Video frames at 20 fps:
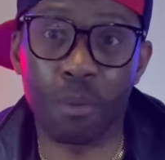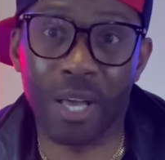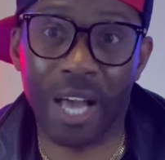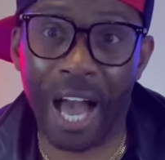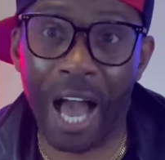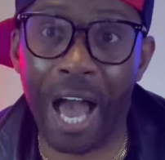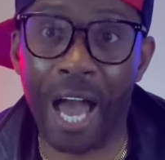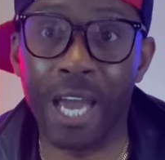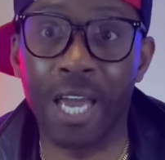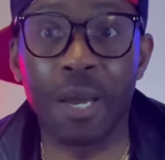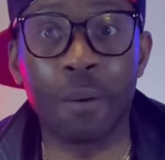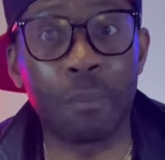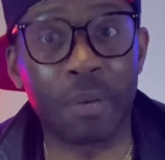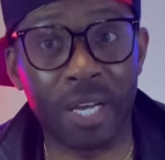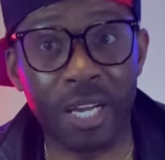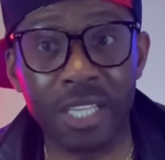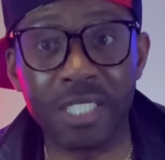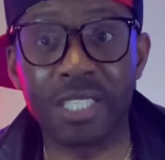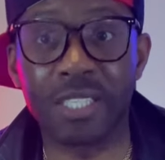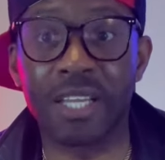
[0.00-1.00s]
guy. And
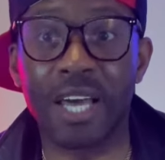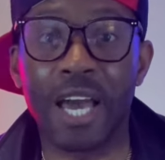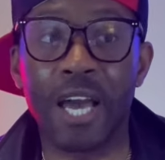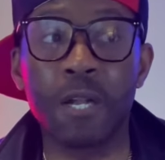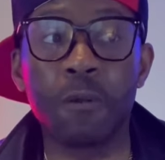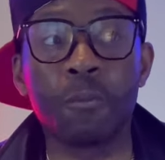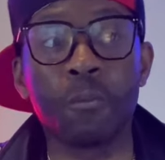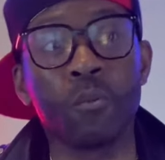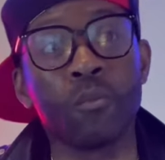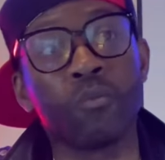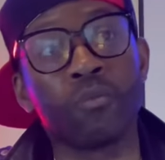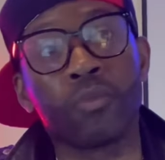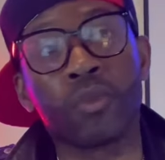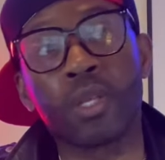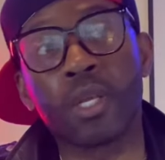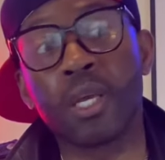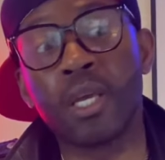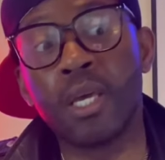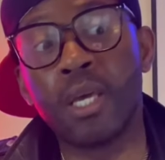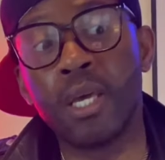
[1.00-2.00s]
because of that,
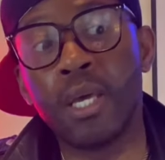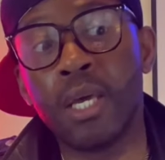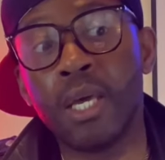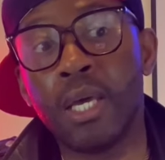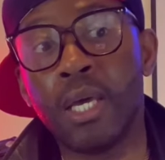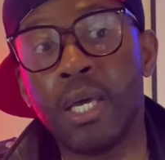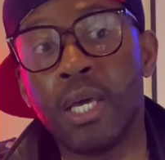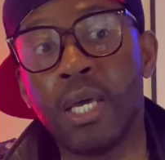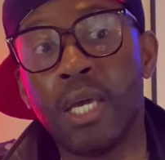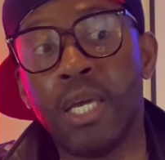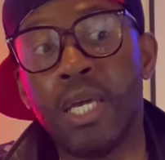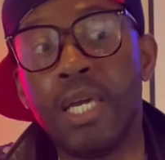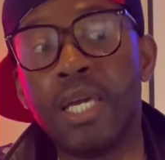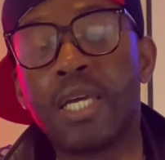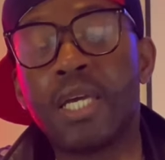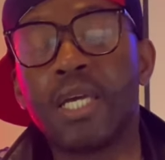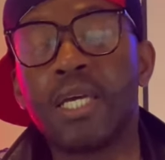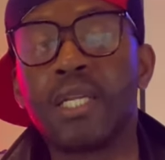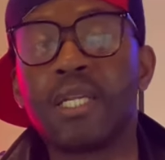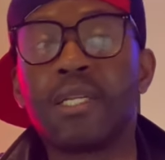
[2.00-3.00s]
he
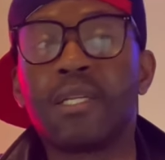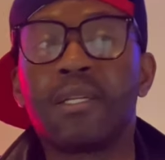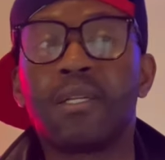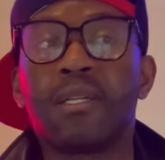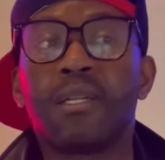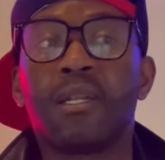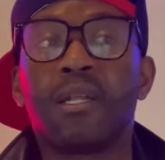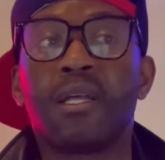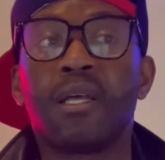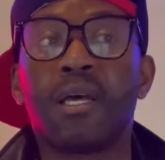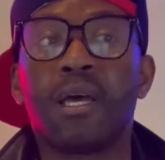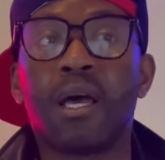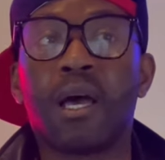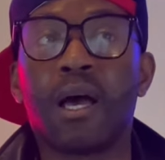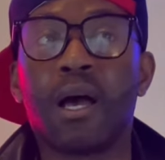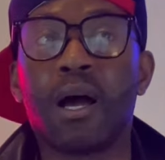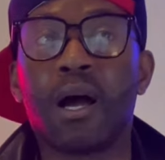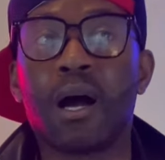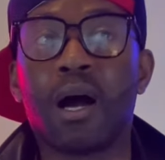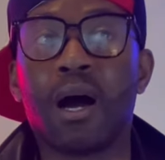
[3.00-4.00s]
can
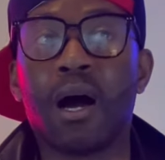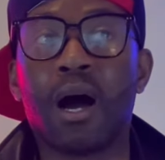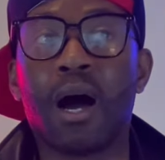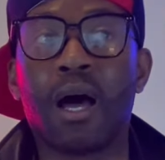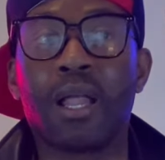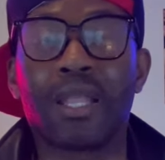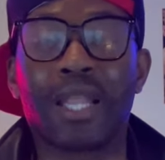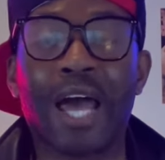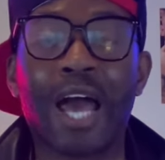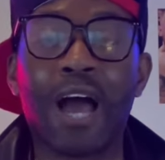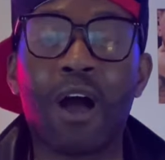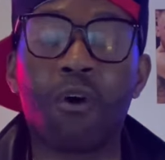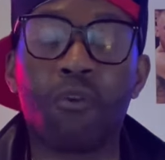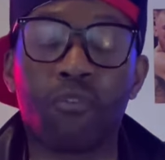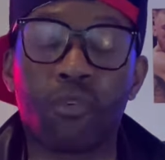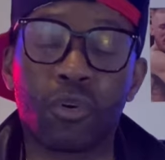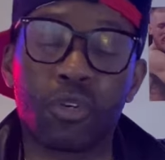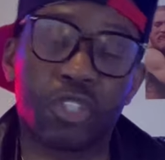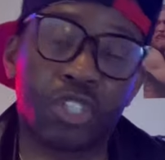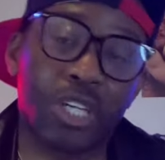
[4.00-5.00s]
allow
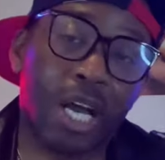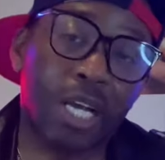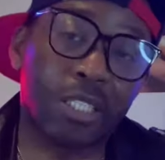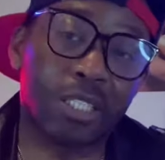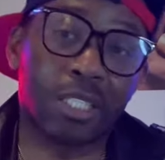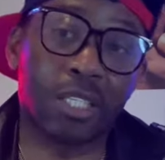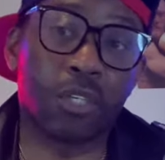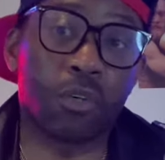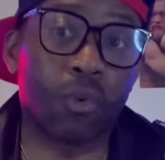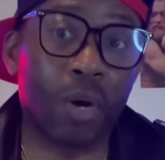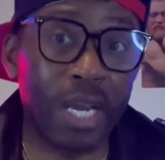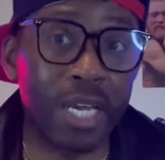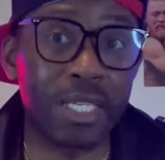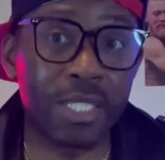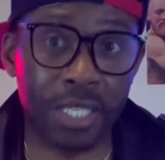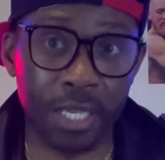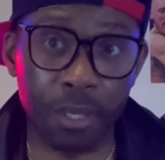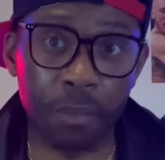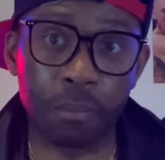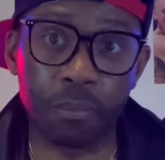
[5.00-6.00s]
for shots to
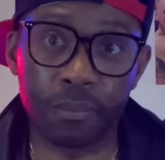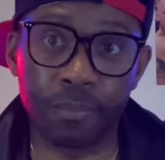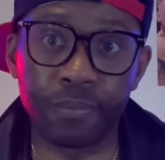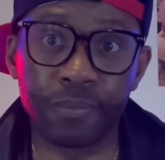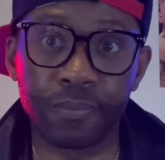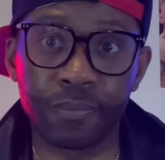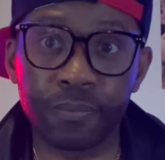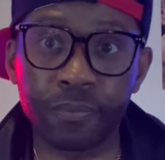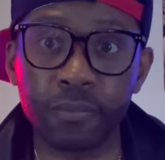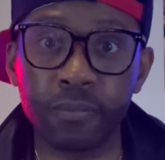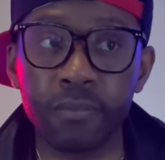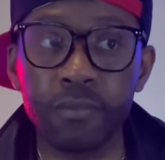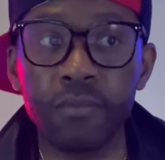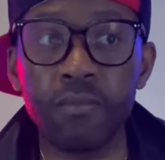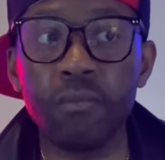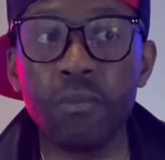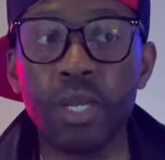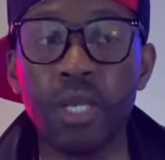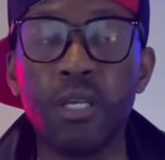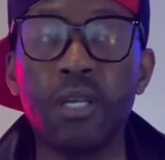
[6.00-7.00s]
graze him.
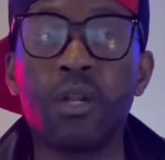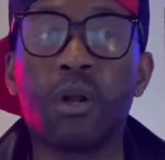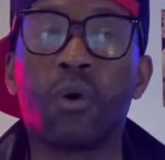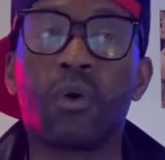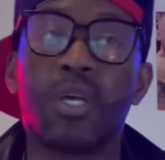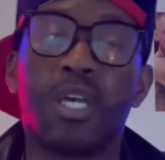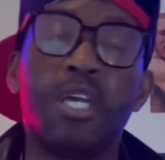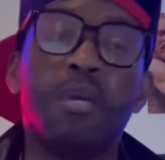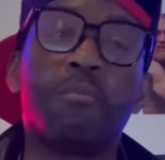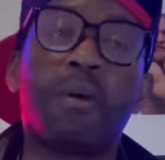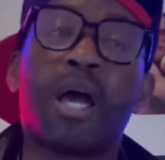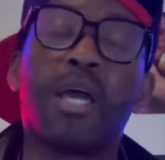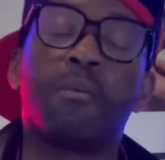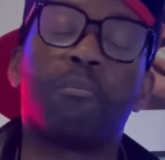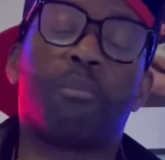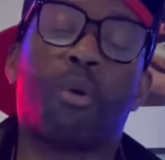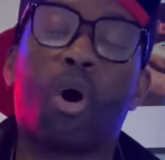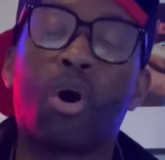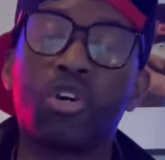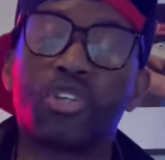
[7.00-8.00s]
You know, he might
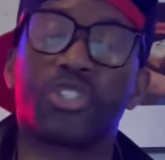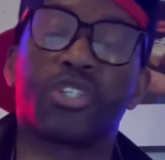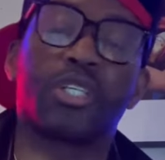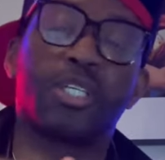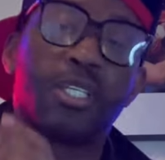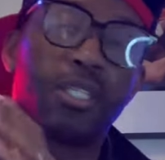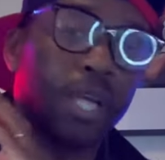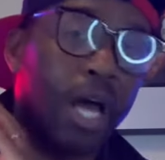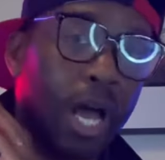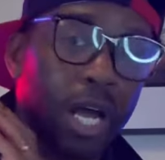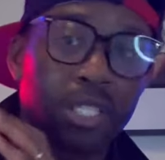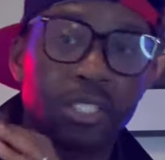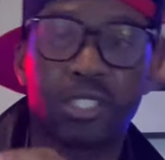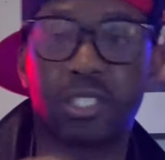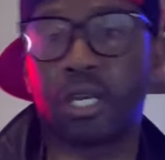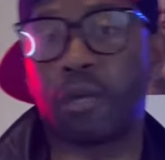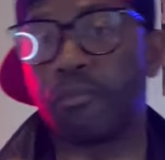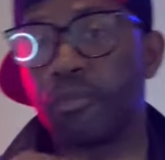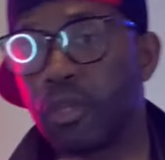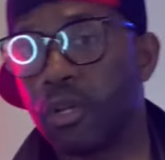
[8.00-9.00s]
partially dodge
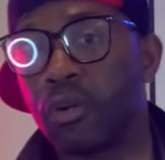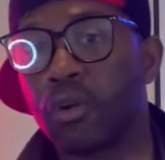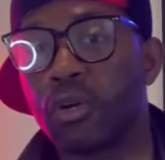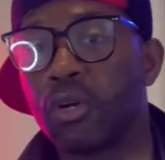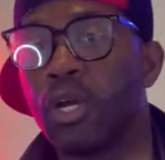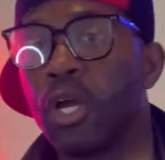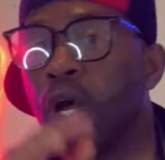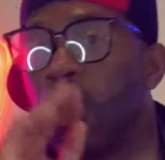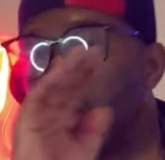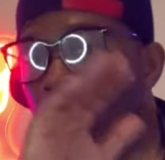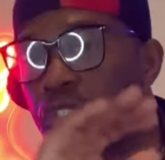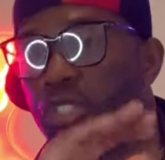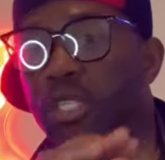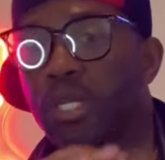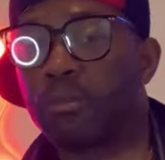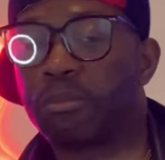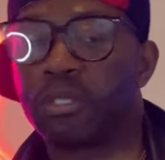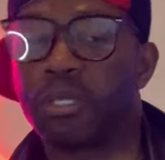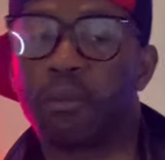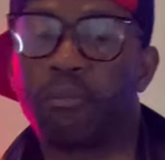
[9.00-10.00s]
something or
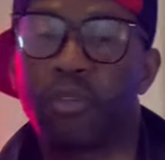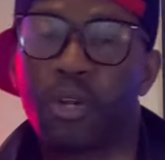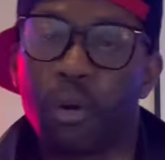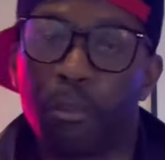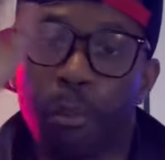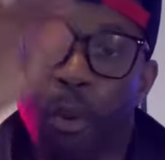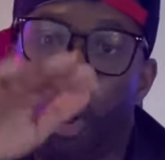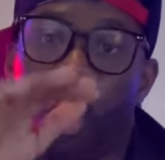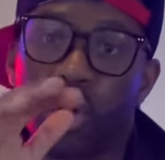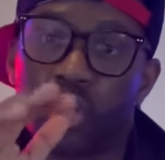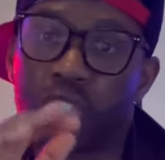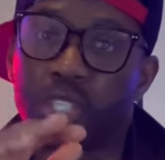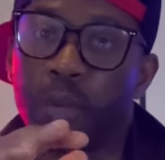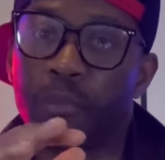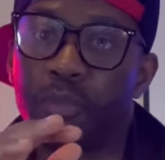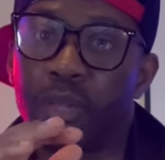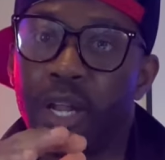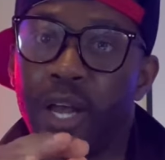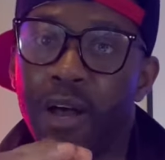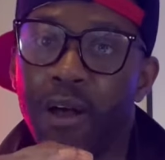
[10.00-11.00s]
slip something or paw
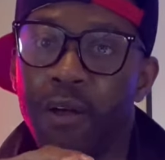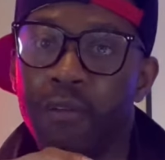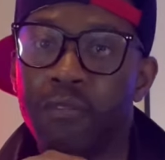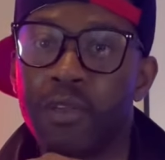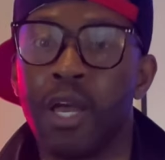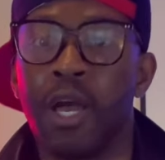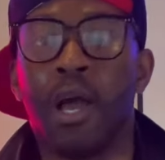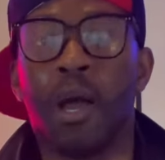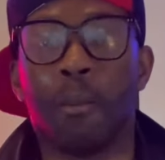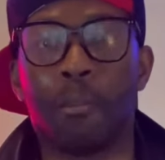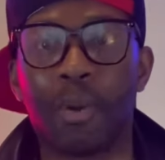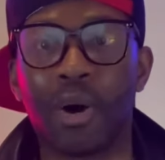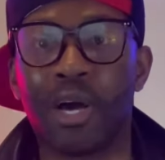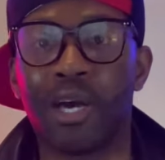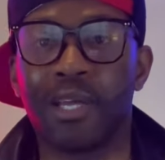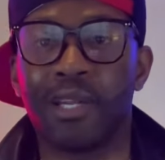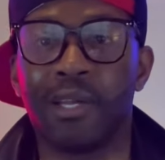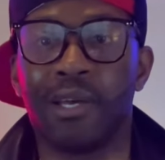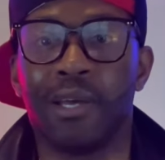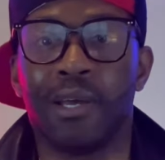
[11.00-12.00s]
something off.
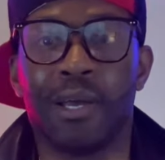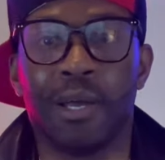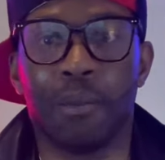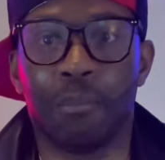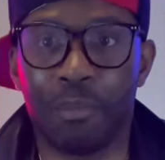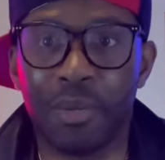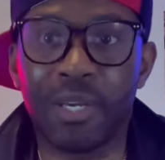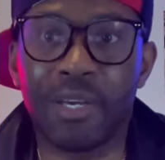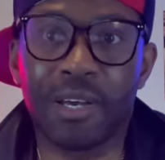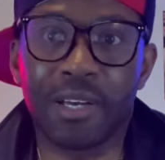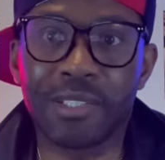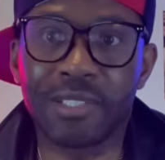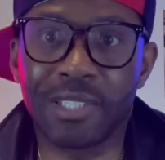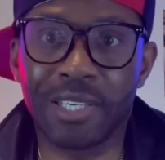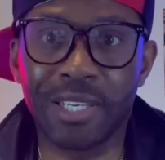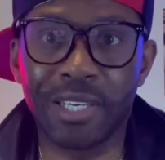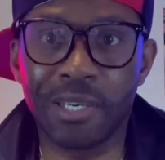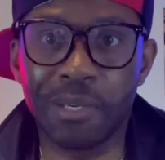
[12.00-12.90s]
But because,